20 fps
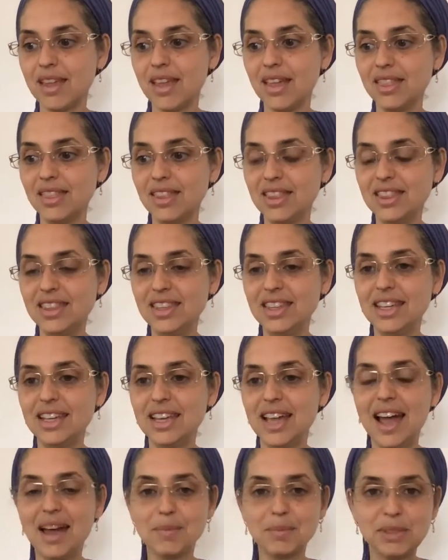that
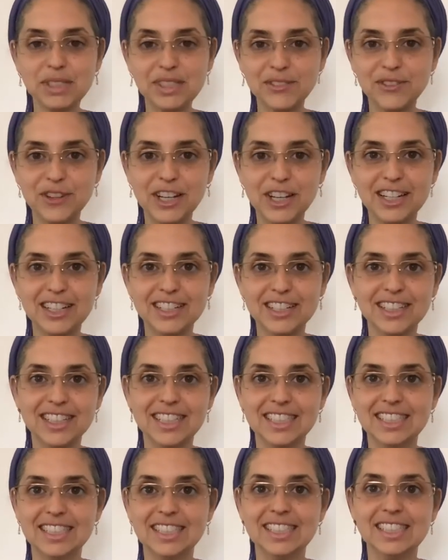the atmosphere
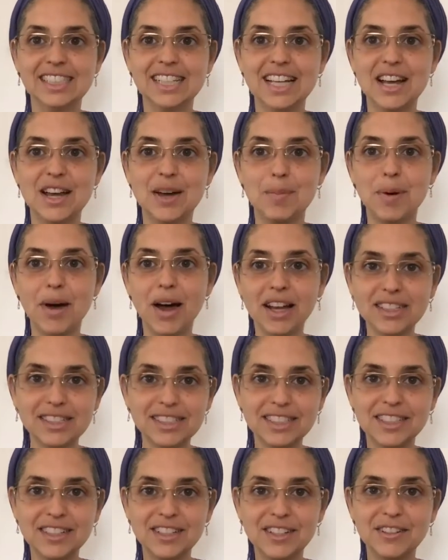is a
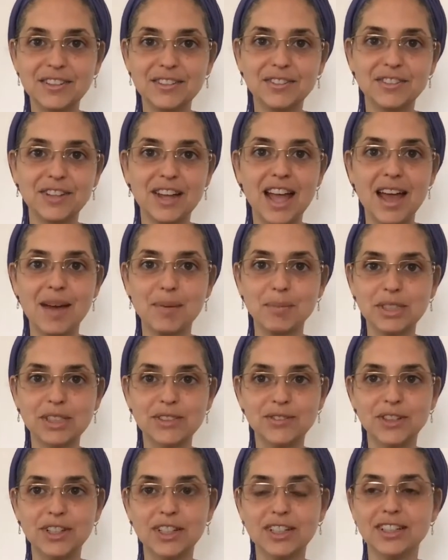positive
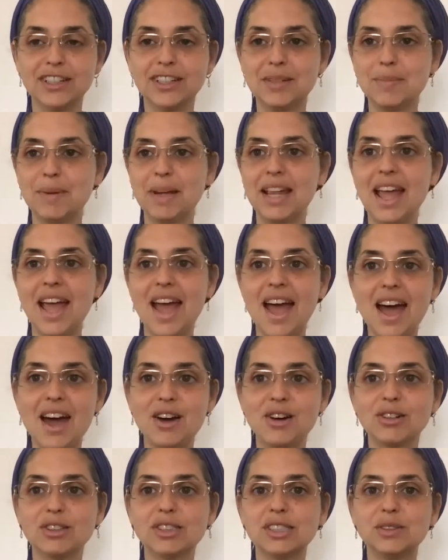atmosphere in my
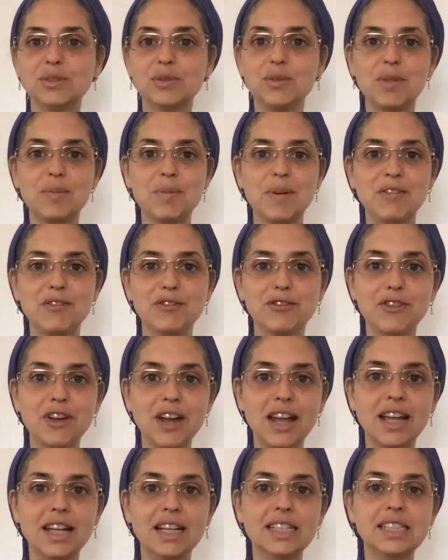house with my
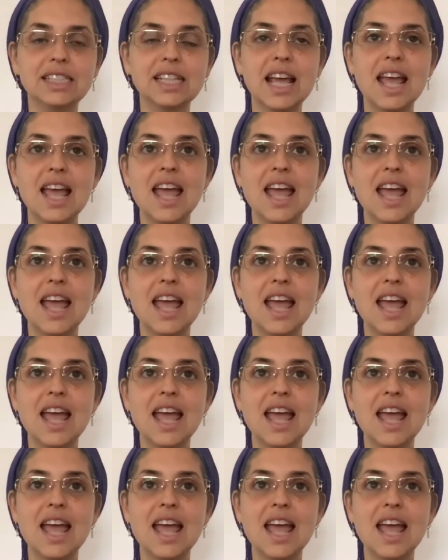friends.